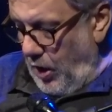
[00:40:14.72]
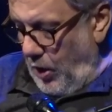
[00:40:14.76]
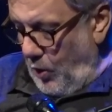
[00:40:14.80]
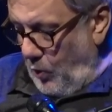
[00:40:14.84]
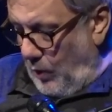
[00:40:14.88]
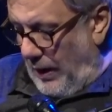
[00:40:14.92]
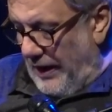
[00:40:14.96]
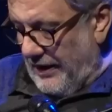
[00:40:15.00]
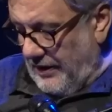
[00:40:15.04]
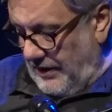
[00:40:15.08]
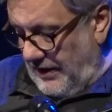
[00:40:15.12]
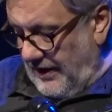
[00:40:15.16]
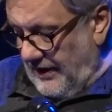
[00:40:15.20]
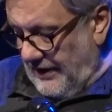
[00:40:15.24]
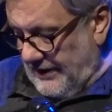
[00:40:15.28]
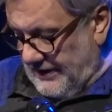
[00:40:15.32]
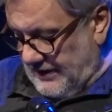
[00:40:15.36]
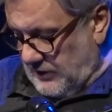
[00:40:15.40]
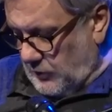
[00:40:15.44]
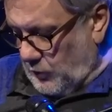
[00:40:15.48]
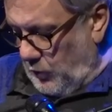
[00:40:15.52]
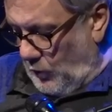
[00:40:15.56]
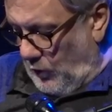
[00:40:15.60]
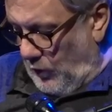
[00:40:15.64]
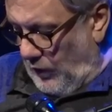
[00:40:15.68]
one
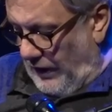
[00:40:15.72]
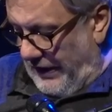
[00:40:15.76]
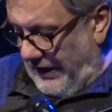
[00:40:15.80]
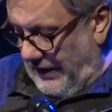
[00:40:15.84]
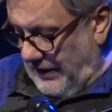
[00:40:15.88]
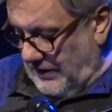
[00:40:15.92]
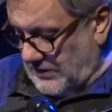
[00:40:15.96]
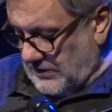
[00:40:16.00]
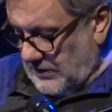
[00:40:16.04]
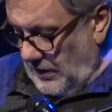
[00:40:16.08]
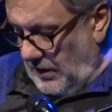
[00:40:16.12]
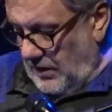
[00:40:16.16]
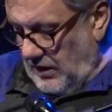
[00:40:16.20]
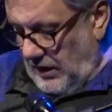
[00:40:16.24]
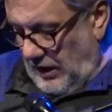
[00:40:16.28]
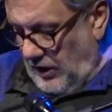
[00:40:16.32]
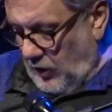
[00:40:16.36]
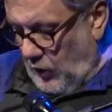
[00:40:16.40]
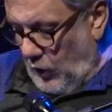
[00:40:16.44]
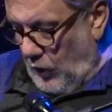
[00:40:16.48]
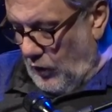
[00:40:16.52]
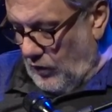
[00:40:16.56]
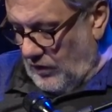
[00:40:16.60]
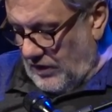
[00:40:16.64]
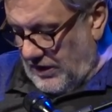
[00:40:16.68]
has to correct
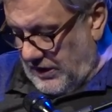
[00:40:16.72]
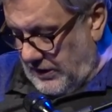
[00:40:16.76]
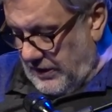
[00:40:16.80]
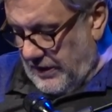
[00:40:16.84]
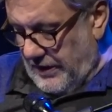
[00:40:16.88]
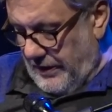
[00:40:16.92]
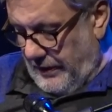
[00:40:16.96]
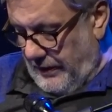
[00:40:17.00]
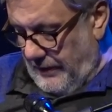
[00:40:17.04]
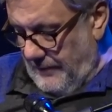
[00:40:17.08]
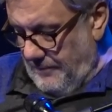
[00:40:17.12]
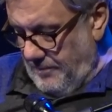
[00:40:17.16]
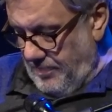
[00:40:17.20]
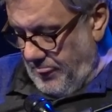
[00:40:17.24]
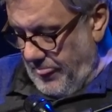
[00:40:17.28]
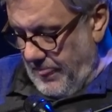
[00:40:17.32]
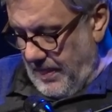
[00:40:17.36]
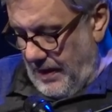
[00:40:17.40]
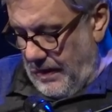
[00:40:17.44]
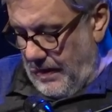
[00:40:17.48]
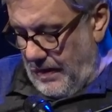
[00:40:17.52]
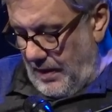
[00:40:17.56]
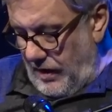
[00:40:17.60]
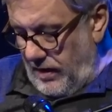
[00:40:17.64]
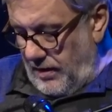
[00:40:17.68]
Lacan here.
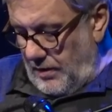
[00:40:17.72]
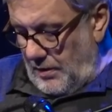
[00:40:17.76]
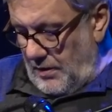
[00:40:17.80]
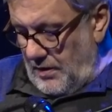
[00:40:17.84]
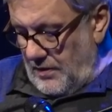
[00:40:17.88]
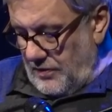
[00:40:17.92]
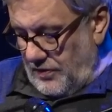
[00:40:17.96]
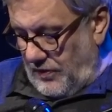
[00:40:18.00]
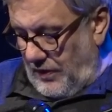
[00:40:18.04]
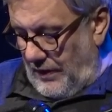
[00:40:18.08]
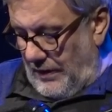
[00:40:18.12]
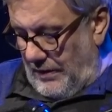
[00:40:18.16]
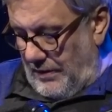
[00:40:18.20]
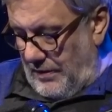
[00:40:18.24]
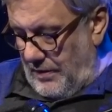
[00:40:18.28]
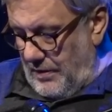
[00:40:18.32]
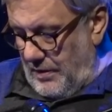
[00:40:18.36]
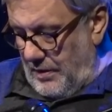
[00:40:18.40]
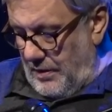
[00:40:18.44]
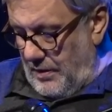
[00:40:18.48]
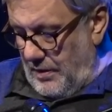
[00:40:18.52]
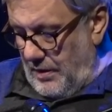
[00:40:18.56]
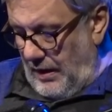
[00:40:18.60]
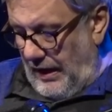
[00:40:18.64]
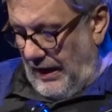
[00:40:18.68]
The
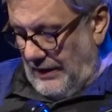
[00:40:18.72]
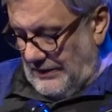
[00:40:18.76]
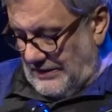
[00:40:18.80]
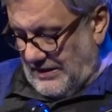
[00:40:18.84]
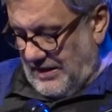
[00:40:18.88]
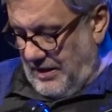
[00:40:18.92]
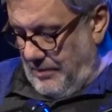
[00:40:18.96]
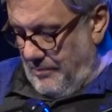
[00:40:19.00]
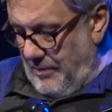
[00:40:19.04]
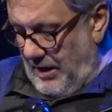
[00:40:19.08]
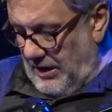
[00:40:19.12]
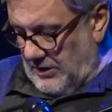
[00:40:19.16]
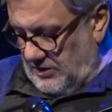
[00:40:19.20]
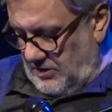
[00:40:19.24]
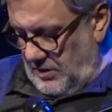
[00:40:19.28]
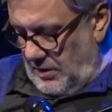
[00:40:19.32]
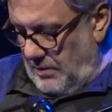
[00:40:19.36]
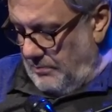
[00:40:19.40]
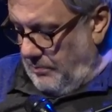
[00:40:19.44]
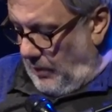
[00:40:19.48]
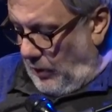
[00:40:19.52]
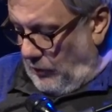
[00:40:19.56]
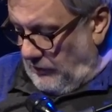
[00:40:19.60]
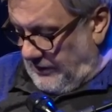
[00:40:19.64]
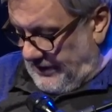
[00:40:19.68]
ultimate,
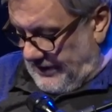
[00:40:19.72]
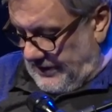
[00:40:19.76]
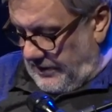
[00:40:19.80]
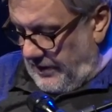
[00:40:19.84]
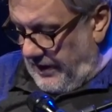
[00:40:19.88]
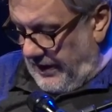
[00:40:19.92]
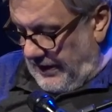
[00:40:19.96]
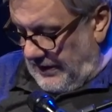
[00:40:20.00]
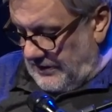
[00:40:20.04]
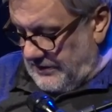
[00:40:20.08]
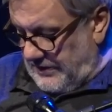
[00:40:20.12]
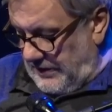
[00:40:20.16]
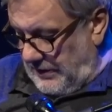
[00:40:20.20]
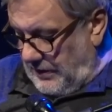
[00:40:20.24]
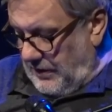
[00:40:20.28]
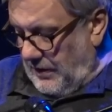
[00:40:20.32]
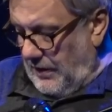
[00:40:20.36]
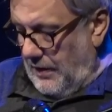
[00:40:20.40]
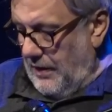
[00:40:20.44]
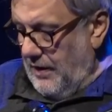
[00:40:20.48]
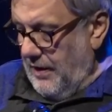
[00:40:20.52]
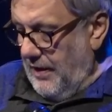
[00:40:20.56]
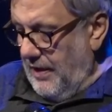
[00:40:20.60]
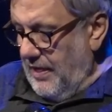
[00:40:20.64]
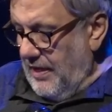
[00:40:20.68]
most
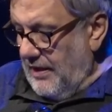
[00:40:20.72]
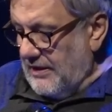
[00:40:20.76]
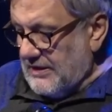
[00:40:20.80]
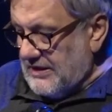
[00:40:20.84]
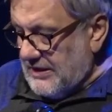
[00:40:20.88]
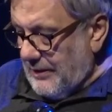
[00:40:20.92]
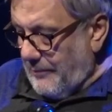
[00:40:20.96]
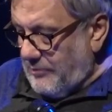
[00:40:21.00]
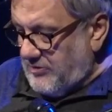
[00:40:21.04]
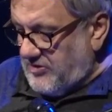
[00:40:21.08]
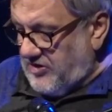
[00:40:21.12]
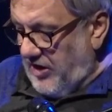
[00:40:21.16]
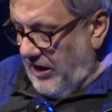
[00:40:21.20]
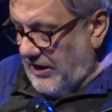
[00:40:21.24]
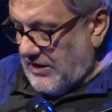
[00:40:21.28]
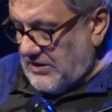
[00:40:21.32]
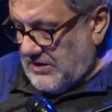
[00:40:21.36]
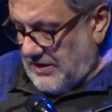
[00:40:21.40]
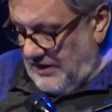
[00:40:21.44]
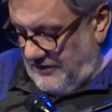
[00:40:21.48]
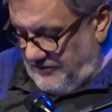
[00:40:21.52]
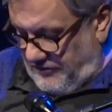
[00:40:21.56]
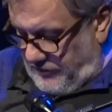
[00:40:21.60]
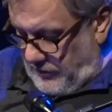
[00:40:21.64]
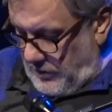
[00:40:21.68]
radical,
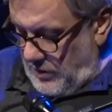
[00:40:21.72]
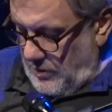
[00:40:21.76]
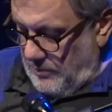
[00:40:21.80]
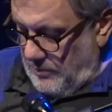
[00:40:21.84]
subjective